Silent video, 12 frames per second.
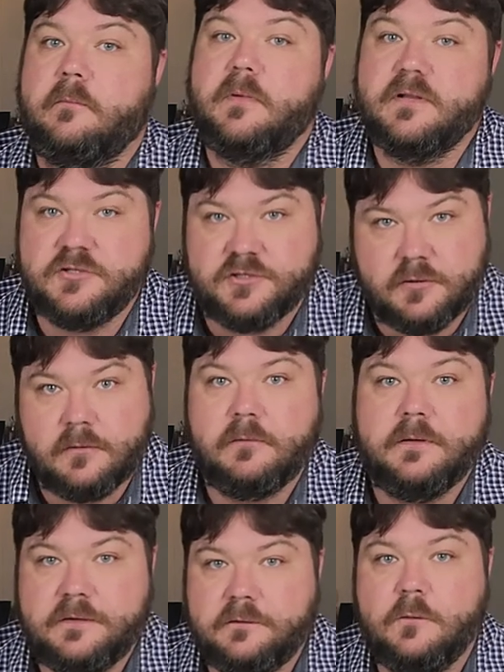but
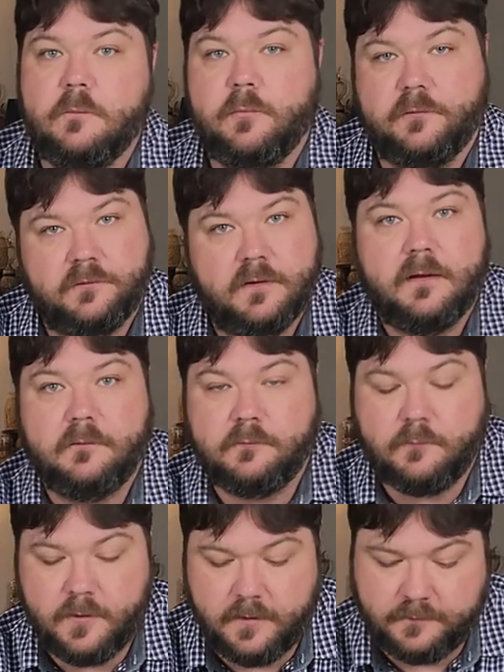generally 2% is
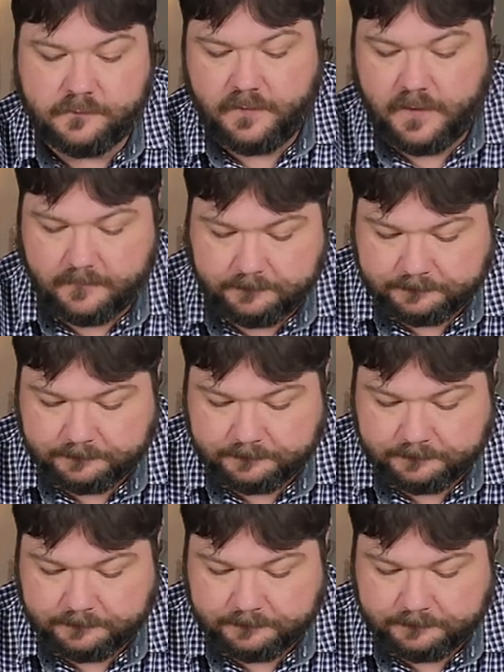where it's at.